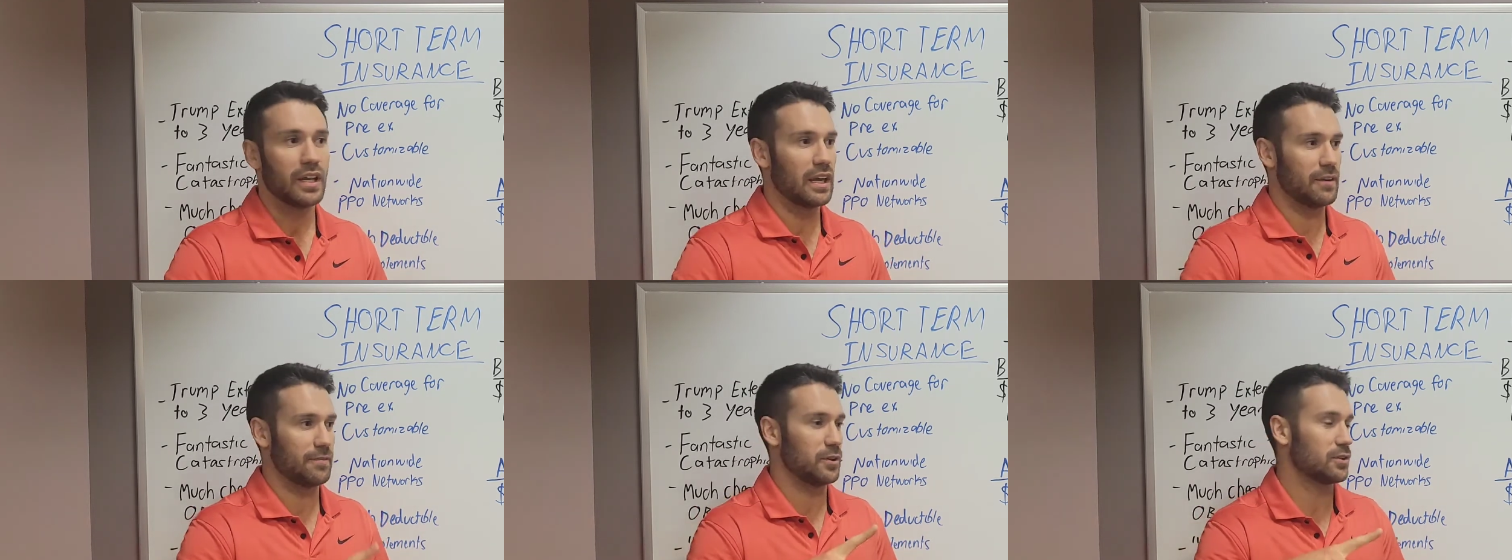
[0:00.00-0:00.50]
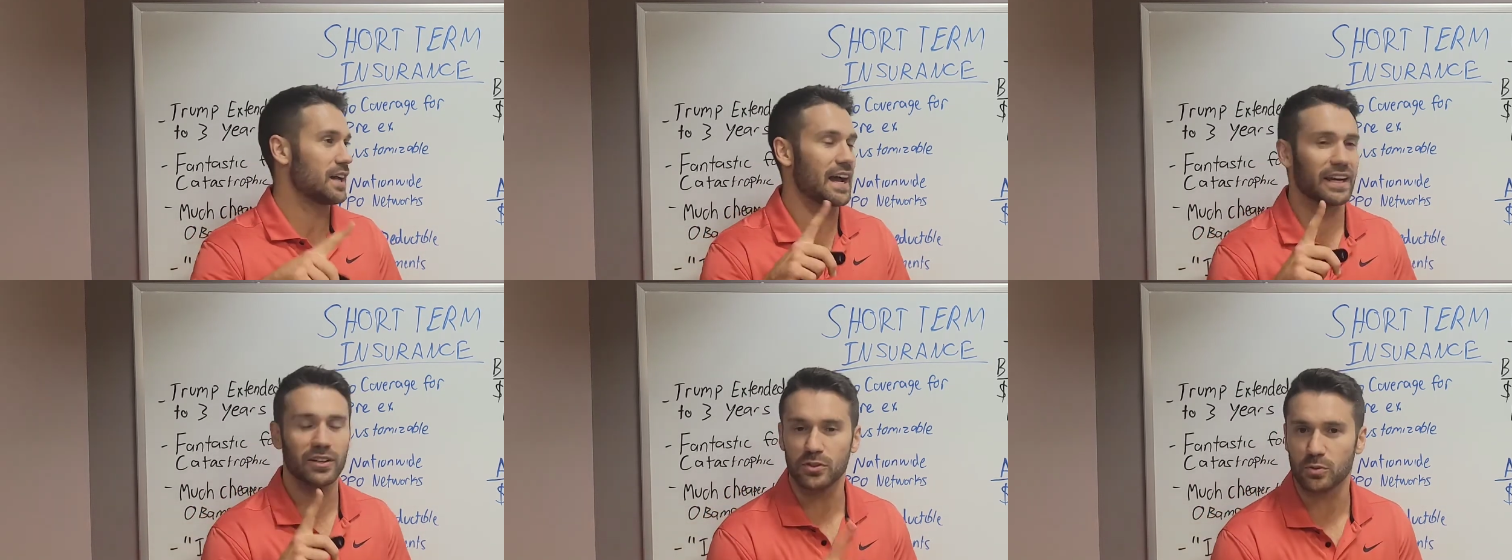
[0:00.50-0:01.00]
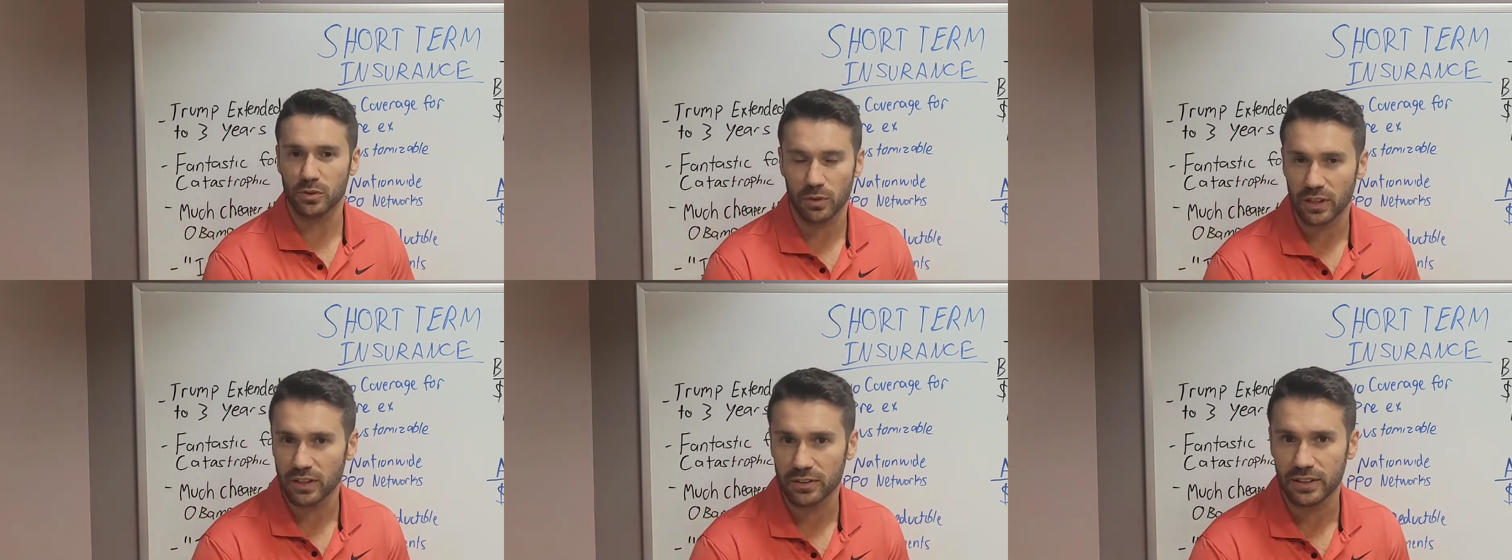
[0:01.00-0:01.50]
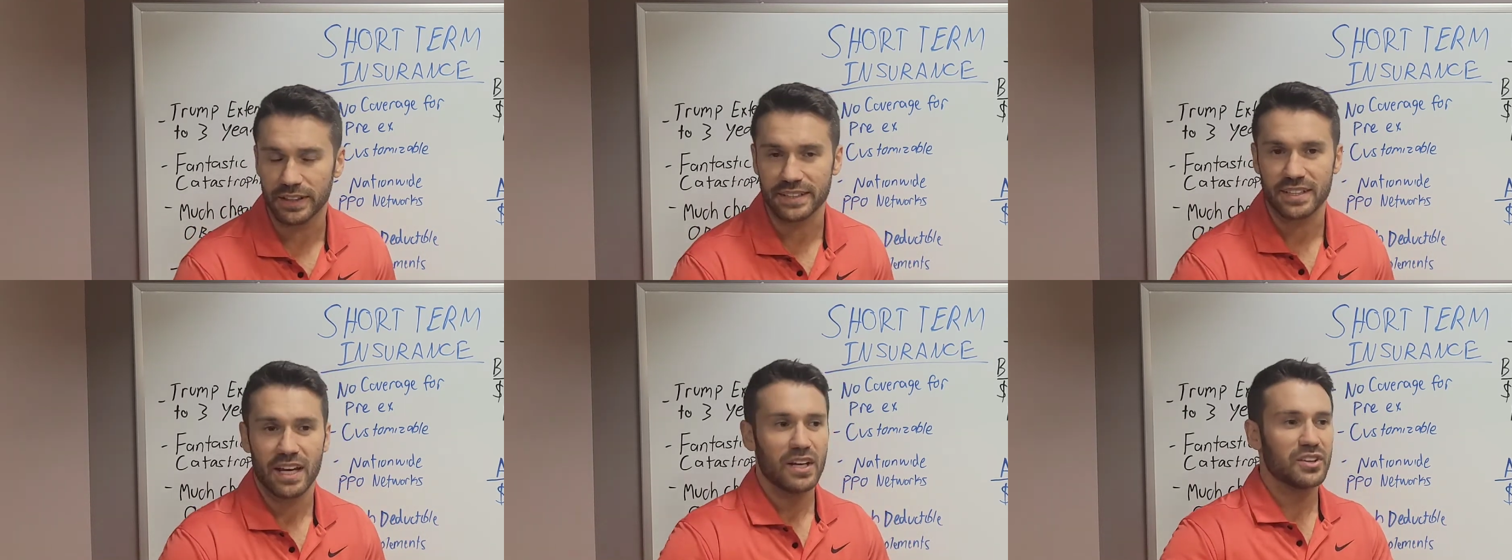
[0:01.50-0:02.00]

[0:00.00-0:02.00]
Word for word: if you're diagnosed with critical illness,